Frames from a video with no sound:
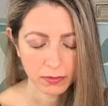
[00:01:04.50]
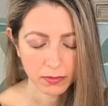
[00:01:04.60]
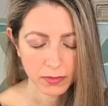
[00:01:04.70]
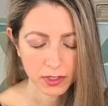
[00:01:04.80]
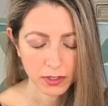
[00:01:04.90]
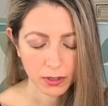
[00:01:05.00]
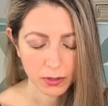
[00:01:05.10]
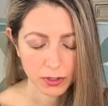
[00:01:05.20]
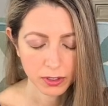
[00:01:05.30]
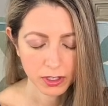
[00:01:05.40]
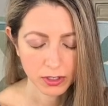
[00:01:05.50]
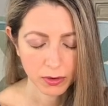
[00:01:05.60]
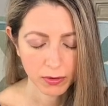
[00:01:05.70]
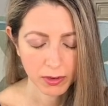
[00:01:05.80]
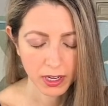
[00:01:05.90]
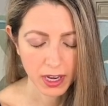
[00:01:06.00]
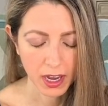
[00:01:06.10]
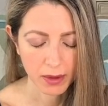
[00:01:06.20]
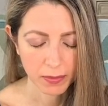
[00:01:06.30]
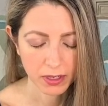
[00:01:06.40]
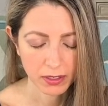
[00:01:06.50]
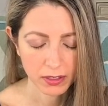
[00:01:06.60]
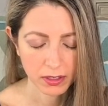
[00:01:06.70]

Disclosure has already happened.